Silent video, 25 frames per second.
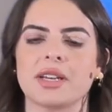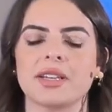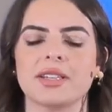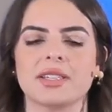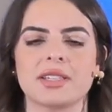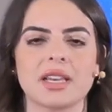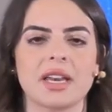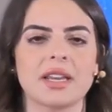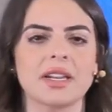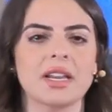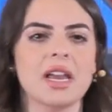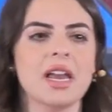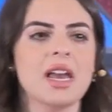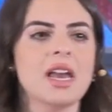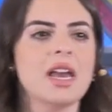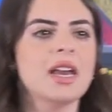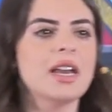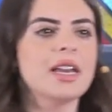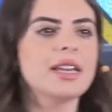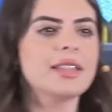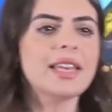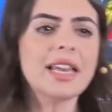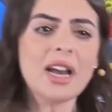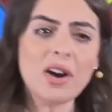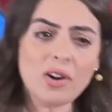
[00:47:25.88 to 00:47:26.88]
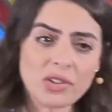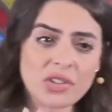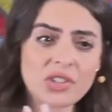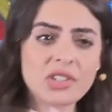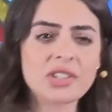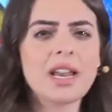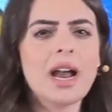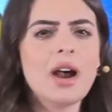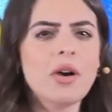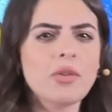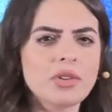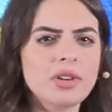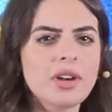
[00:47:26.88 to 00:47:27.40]
I said. They all
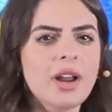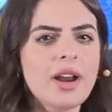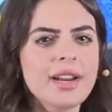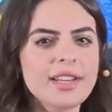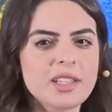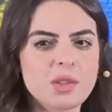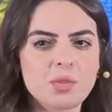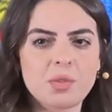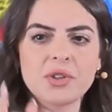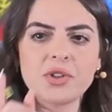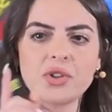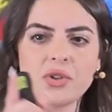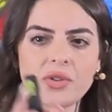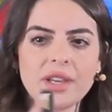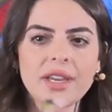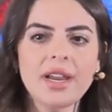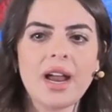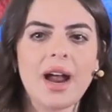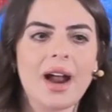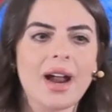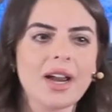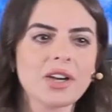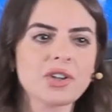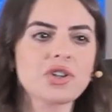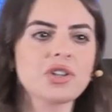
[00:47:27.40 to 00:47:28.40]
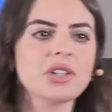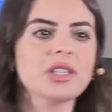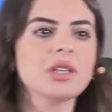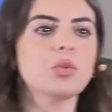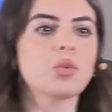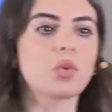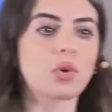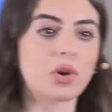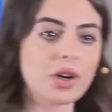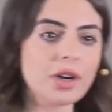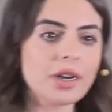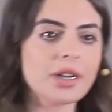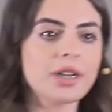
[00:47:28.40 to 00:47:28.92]
sound nice, but do they actually
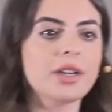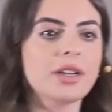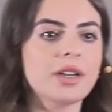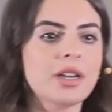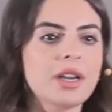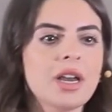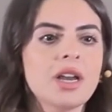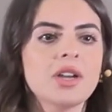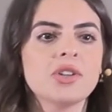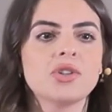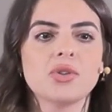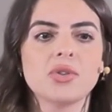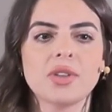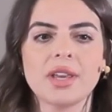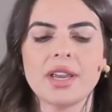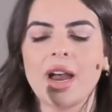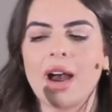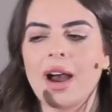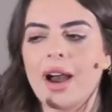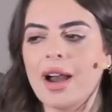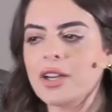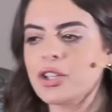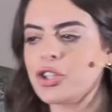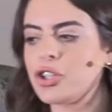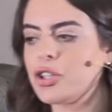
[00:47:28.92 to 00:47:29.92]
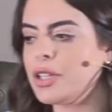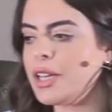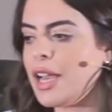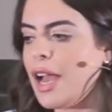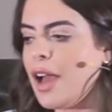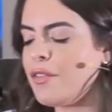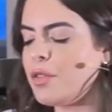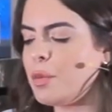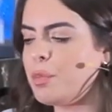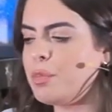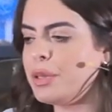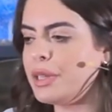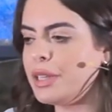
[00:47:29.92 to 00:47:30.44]
work? Do they actually
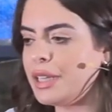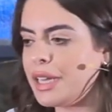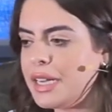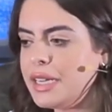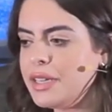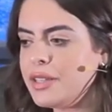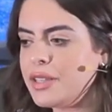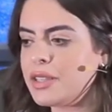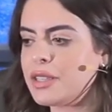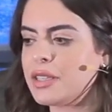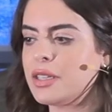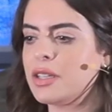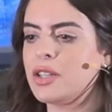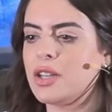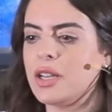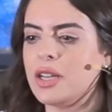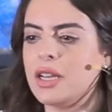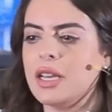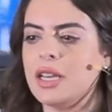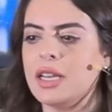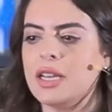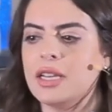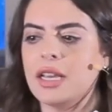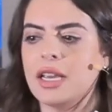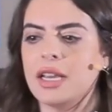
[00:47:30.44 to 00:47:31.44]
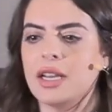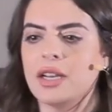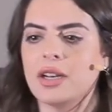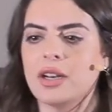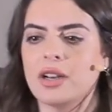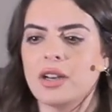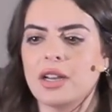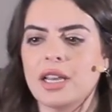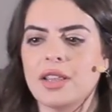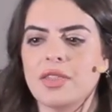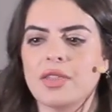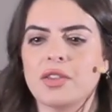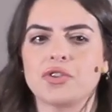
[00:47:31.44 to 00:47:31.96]
have a place in, in,
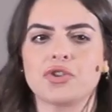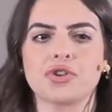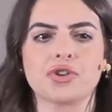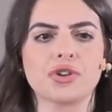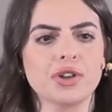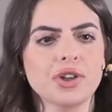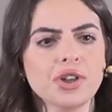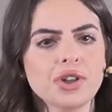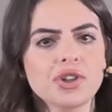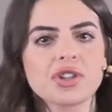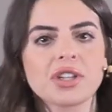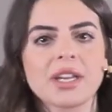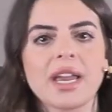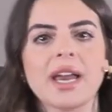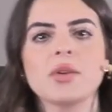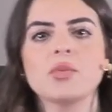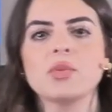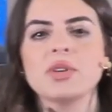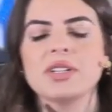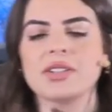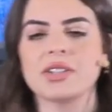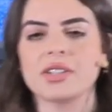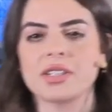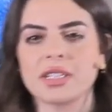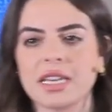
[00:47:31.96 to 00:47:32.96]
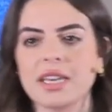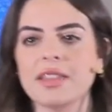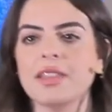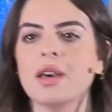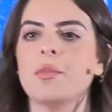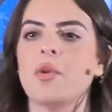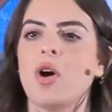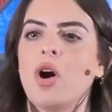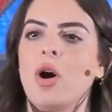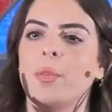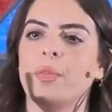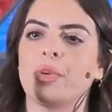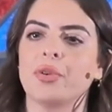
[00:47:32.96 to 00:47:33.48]
in the church? Can we see them
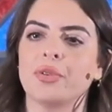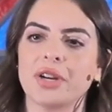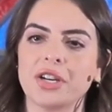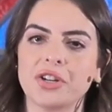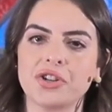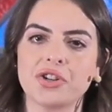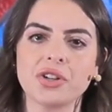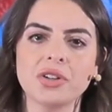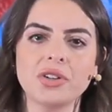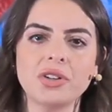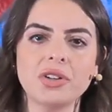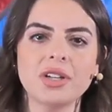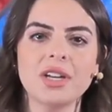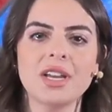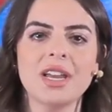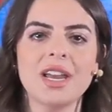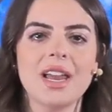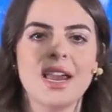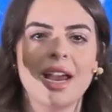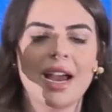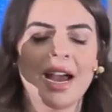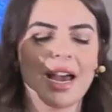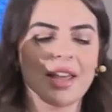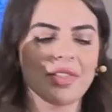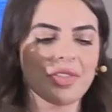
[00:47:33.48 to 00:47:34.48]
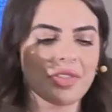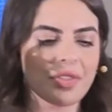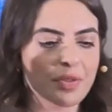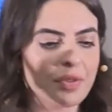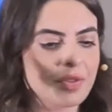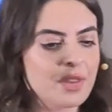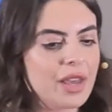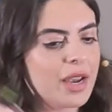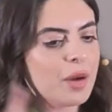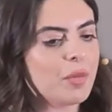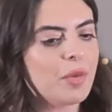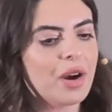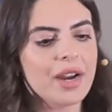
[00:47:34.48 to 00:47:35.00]
operational? And
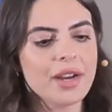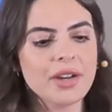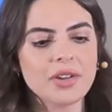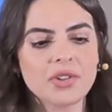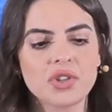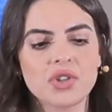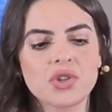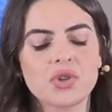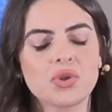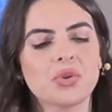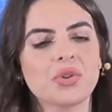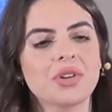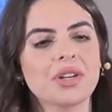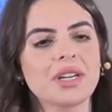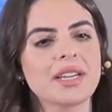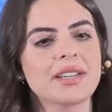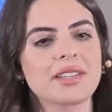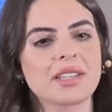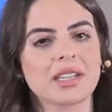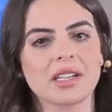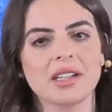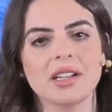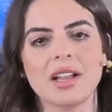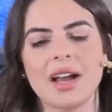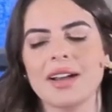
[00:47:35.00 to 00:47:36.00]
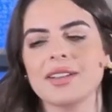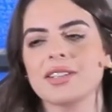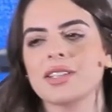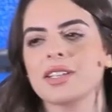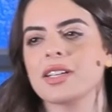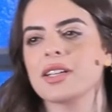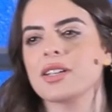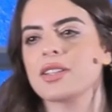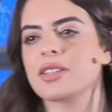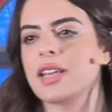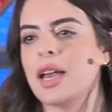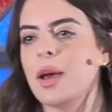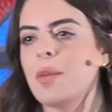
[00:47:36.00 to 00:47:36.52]
Nehemiah's story is a classic
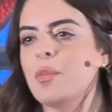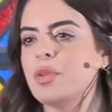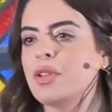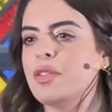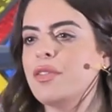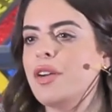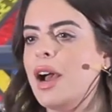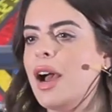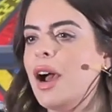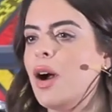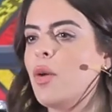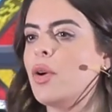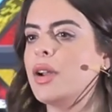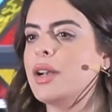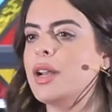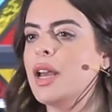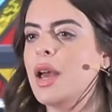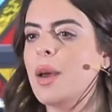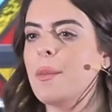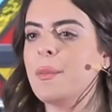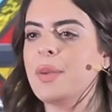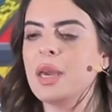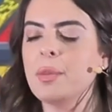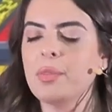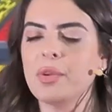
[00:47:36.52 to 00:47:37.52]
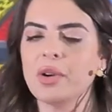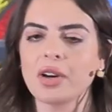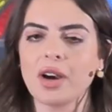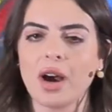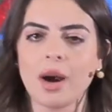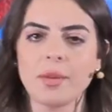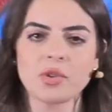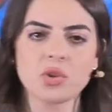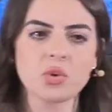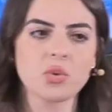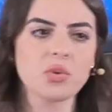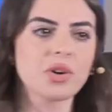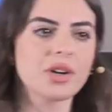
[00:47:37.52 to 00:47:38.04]
example of how when people
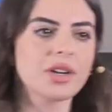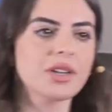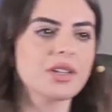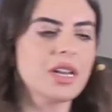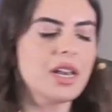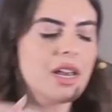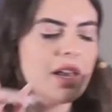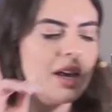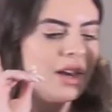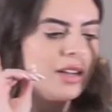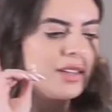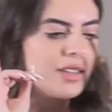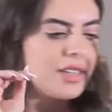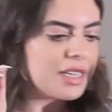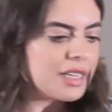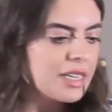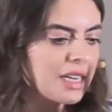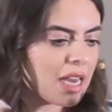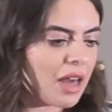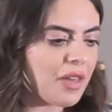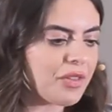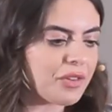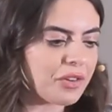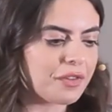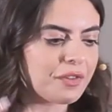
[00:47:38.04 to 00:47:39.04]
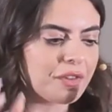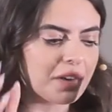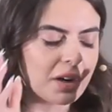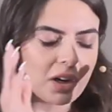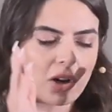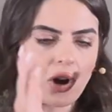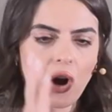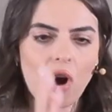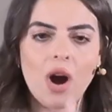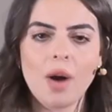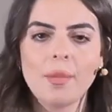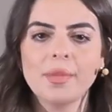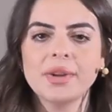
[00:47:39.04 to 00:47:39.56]
come toward together for a
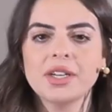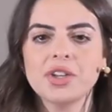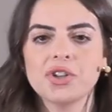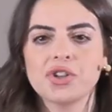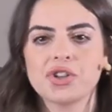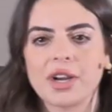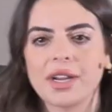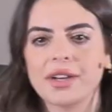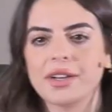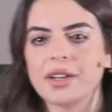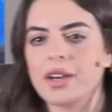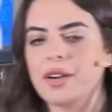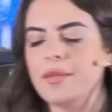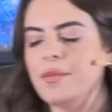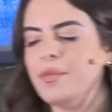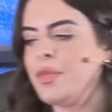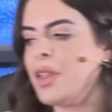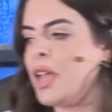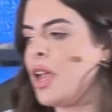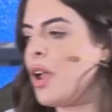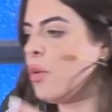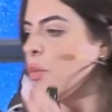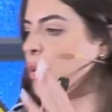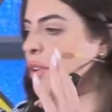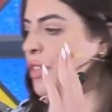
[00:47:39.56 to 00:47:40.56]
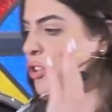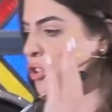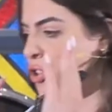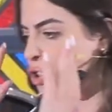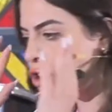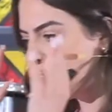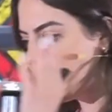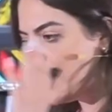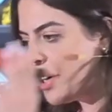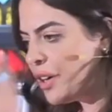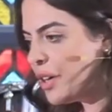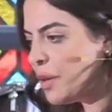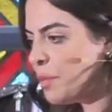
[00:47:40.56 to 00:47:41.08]
common agenda with a
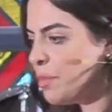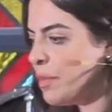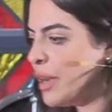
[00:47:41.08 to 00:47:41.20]
shared